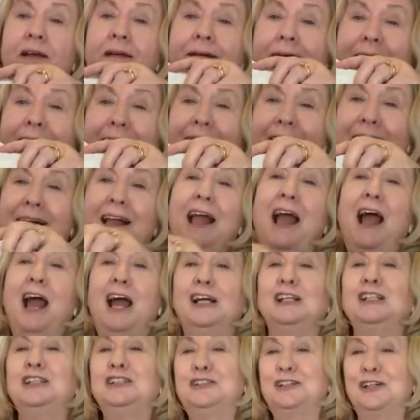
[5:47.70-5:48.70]

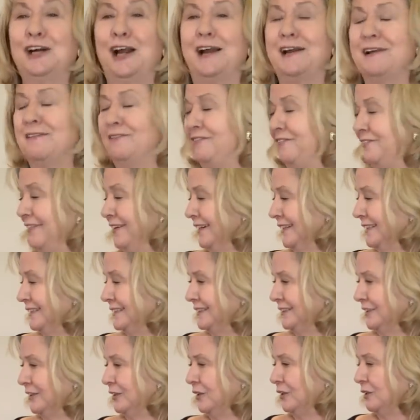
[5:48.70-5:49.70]
and try and fill
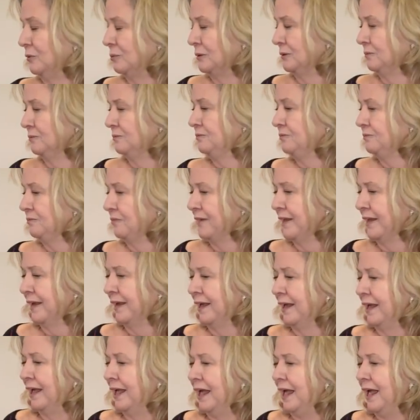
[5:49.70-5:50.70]
it up.
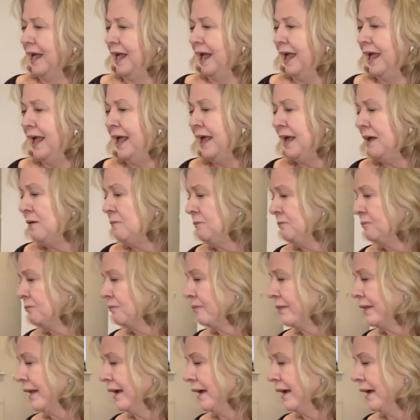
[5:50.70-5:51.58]
Um,